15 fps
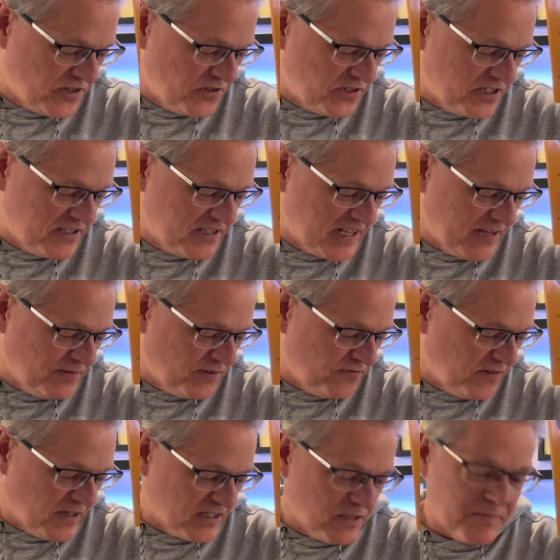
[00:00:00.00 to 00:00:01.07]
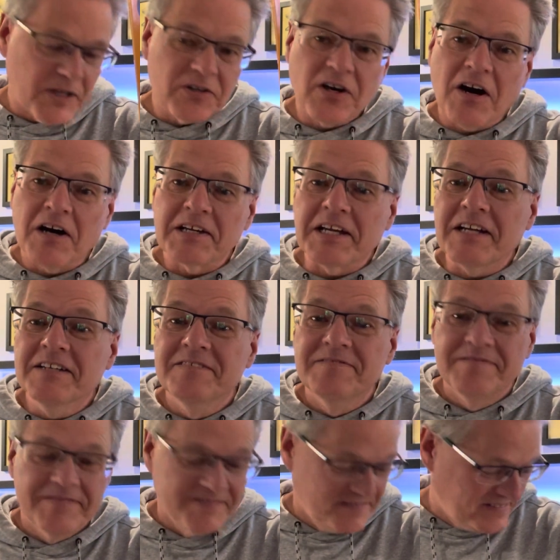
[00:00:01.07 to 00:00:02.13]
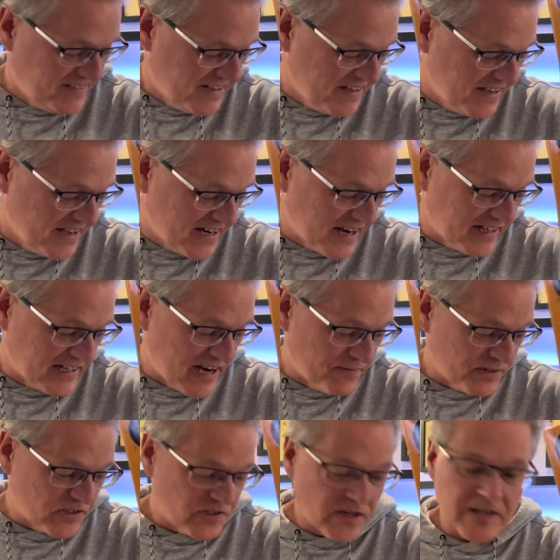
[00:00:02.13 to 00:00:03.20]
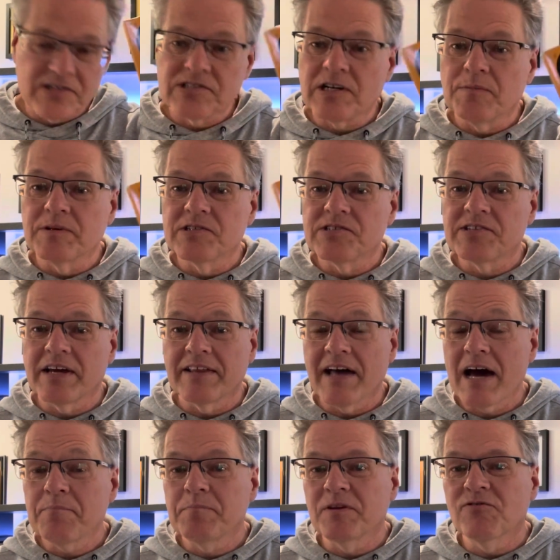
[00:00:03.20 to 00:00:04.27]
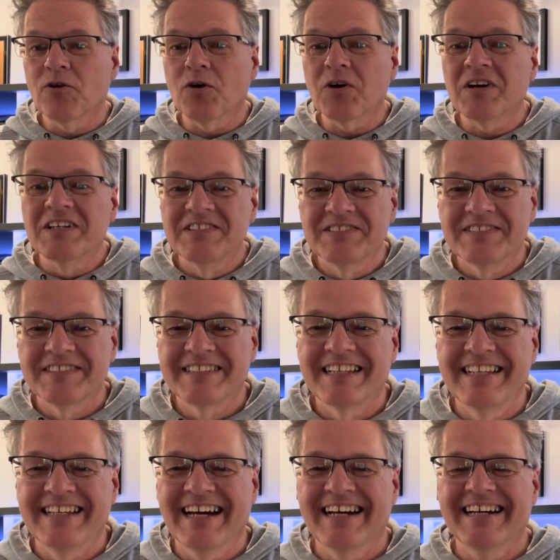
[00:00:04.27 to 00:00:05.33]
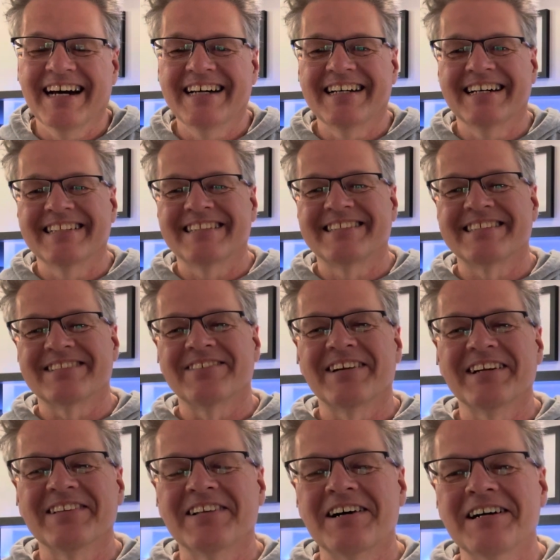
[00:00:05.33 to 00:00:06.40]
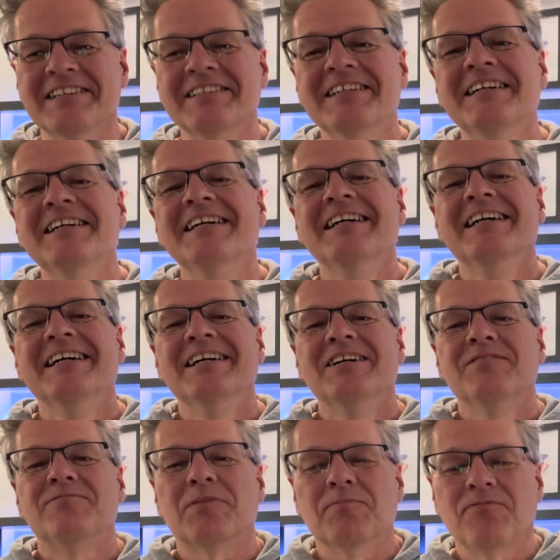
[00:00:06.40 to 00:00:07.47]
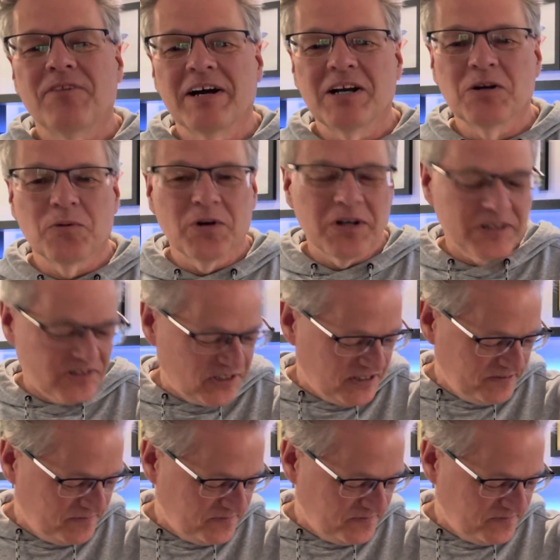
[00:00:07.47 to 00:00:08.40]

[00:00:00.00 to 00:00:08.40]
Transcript: you didn't give a fuck about hockey, and I never saw someone say that before." That's a great line. From Fireworks